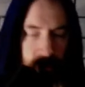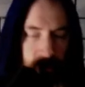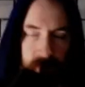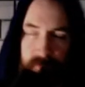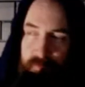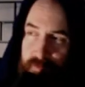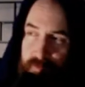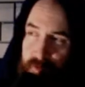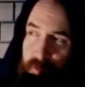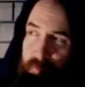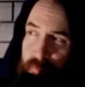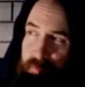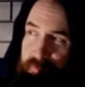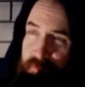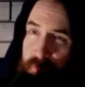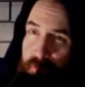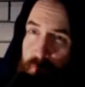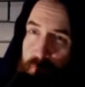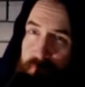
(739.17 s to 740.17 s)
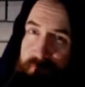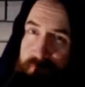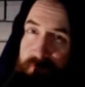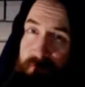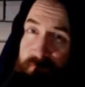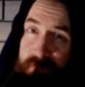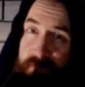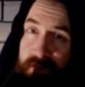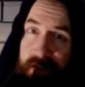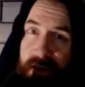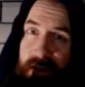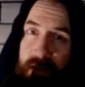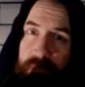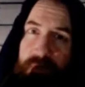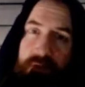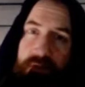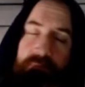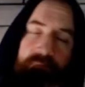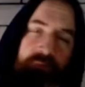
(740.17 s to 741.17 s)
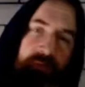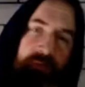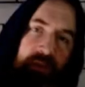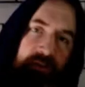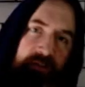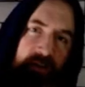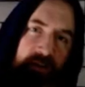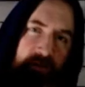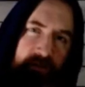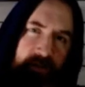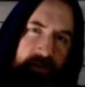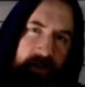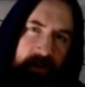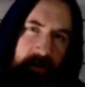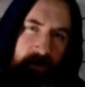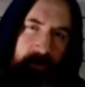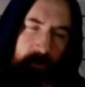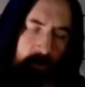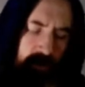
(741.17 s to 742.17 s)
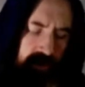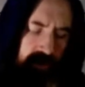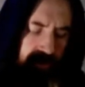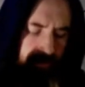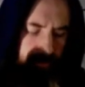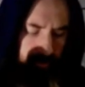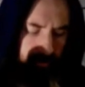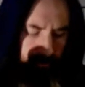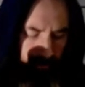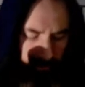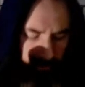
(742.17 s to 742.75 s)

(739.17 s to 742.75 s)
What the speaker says: So dominant's cool. It sounds kind of happy. Sounds kind of quirky too.